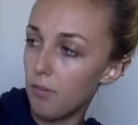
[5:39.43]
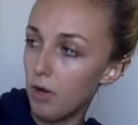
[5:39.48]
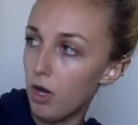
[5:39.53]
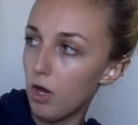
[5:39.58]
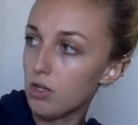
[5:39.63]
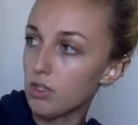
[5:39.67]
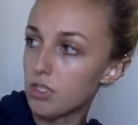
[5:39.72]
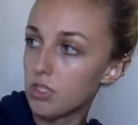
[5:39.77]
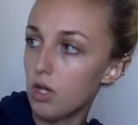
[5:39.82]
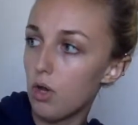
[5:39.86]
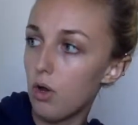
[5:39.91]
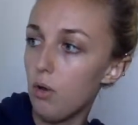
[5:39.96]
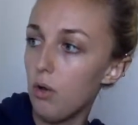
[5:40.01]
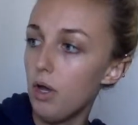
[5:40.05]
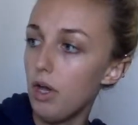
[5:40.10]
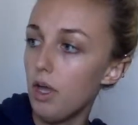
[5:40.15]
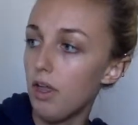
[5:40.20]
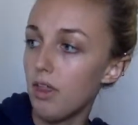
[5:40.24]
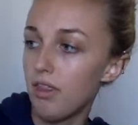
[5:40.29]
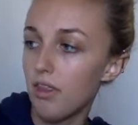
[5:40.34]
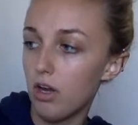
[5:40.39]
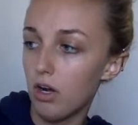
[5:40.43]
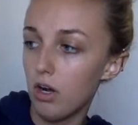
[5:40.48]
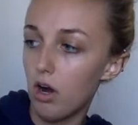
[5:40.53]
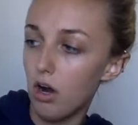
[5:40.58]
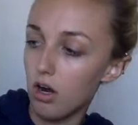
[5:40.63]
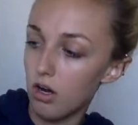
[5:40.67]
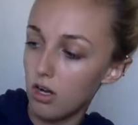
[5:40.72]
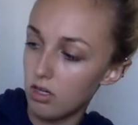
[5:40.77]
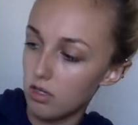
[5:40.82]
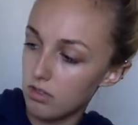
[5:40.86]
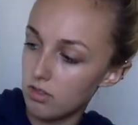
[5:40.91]
Also, there
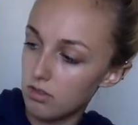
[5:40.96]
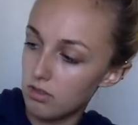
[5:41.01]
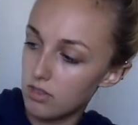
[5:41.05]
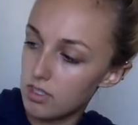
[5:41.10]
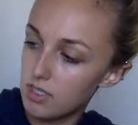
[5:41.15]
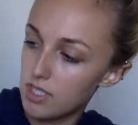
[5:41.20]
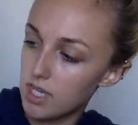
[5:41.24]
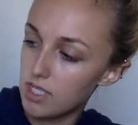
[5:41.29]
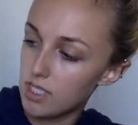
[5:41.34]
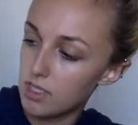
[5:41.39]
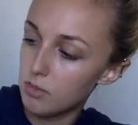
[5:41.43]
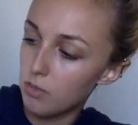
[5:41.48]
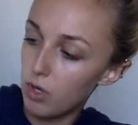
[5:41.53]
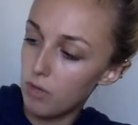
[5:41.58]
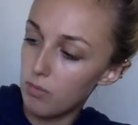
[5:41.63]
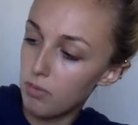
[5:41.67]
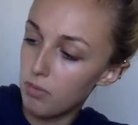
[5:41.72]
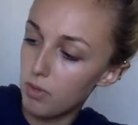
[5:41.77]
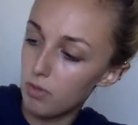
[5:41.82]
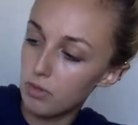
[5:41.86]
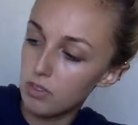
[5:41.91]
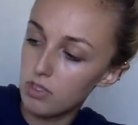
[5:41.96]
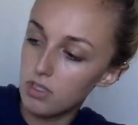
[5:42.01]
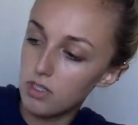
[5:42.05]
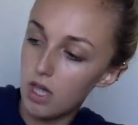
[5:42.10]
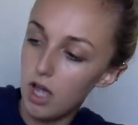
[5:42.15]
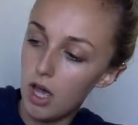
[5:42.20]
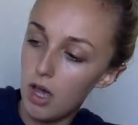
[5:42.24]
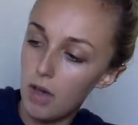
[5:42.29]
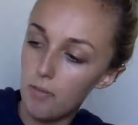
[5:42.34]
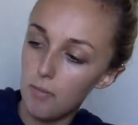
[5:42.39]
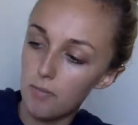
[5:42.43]
are sesamoid bones
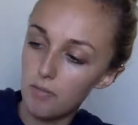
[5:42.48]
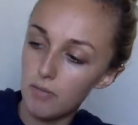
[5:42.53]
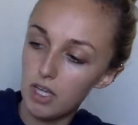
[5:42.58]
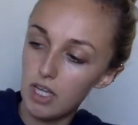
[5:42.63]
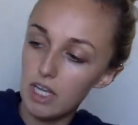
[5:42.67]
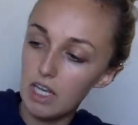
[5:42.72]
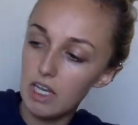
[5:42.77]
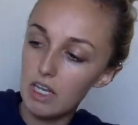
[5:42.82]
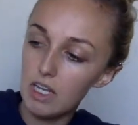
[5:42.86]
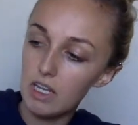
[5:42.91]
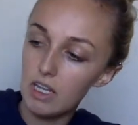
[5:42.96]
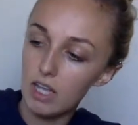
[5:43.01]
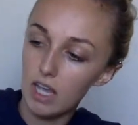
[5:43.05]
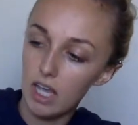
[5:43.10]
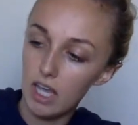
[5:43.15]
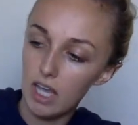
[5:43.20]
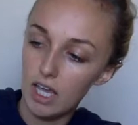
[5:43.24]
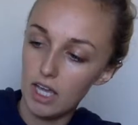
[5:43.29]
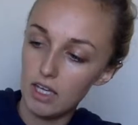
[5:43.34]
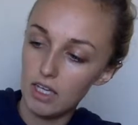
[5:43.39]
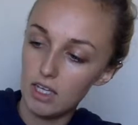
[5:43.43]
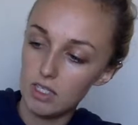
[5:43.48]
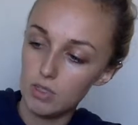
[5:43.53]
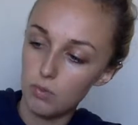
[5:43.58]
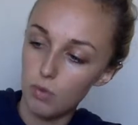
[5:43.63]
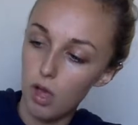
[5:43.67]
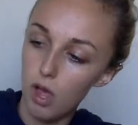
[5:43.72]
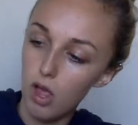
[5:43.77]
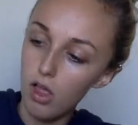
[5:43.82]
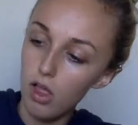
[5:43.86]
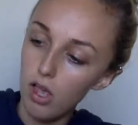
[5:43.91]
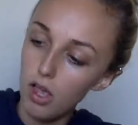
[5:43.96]
in the hand as
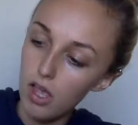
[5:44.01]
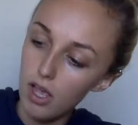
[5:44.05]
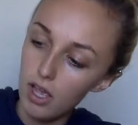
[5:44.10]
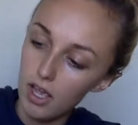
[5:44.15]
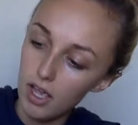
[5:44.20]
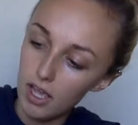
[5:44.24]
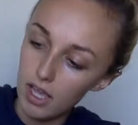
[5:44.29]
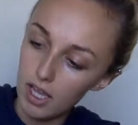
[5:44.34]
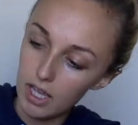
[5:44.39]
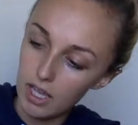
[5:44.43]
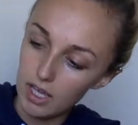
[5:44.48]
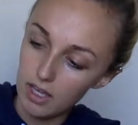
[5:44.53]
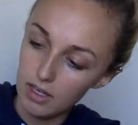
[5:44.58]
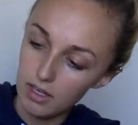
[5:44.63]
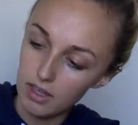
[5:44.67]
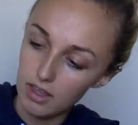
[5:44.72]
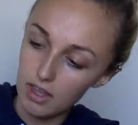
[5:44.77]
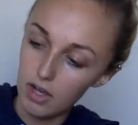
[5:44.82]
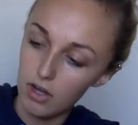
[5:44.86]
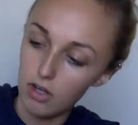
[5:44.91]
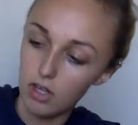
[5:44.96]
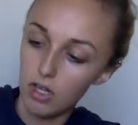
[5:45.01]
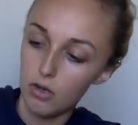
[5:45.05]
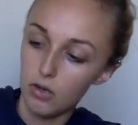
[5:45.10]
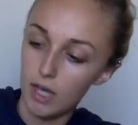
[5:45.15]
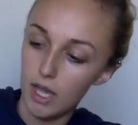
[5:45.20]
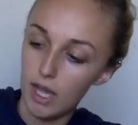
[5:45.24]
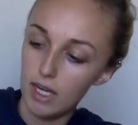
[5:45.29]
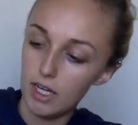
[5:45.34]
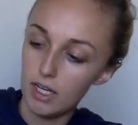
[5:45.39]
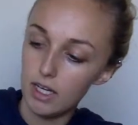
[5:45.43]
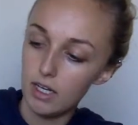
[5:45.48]
well, and they are
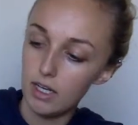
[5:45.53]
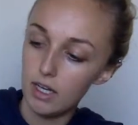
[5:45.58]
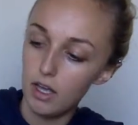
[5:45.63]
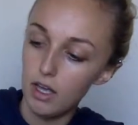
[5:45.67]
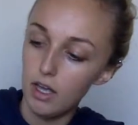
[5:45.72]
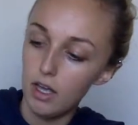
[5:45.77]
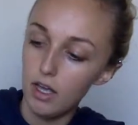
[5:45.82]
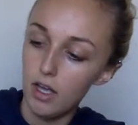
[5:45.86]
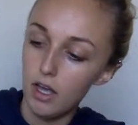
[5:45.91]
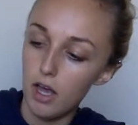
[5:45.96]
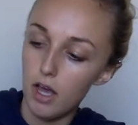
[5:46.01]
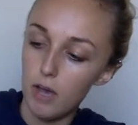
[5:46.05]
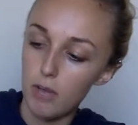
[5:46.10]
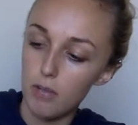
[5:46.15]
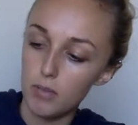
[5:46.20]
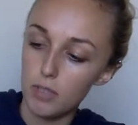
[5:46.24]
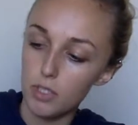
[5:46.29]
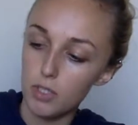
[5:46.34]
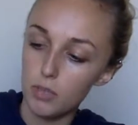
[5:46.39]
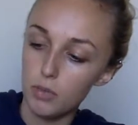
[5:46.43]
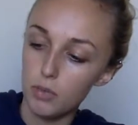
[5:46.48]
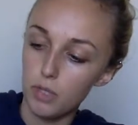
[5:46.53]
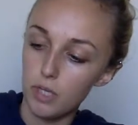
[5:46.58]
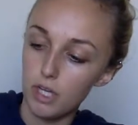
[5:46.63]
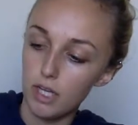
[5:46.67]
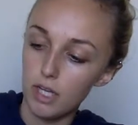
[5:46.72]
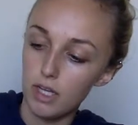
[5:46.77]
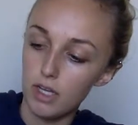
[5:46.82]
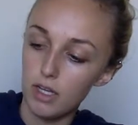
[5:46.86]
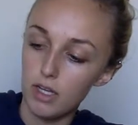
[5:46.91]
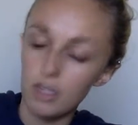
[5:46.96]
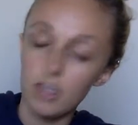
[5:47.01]
located in
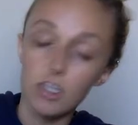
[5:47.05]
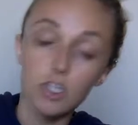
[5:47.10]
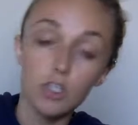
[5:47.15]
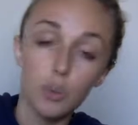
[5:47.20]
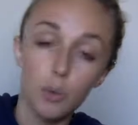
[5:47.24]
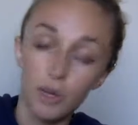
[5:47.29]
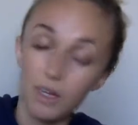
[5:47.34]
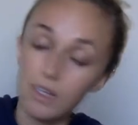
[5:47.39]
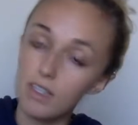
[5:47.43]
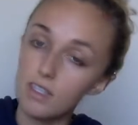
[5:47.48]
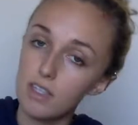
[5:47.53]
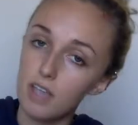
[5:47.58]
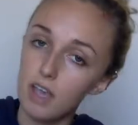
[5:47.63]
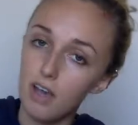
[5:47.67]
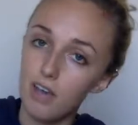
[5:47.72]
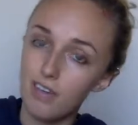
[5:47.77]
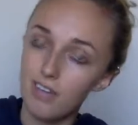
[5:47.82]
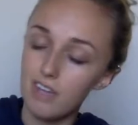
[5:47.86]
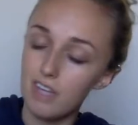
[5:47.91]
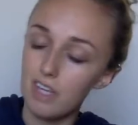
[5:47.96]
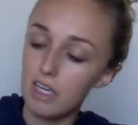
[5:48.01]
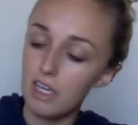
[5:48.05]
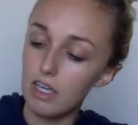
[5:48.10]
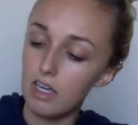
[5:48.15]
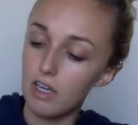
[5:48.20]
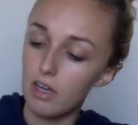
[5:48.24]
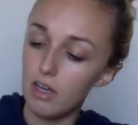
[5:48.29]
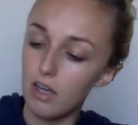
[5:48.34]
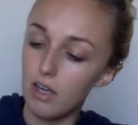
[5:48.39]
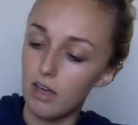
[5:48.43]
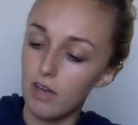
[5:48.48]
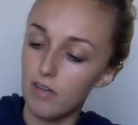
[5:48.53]
the joints of the
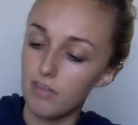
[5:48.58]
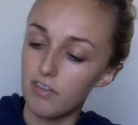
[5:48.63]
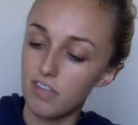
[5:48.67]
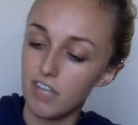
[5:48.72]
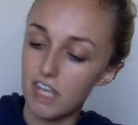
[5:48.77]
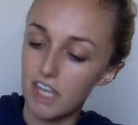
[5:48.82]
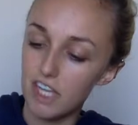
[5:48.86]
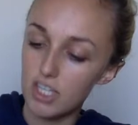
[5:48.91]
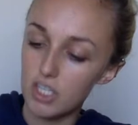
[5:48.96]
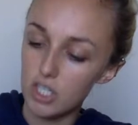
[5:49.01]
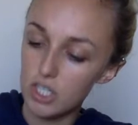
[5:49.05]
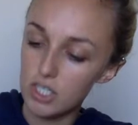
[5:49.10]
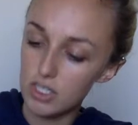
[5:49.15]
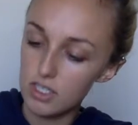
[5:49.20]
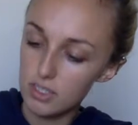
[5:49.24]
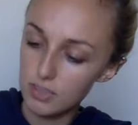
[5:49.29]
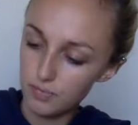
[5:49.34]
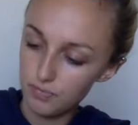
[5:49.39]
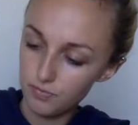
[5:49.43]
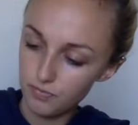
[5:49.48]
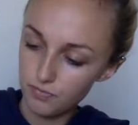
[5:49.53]
phalanges.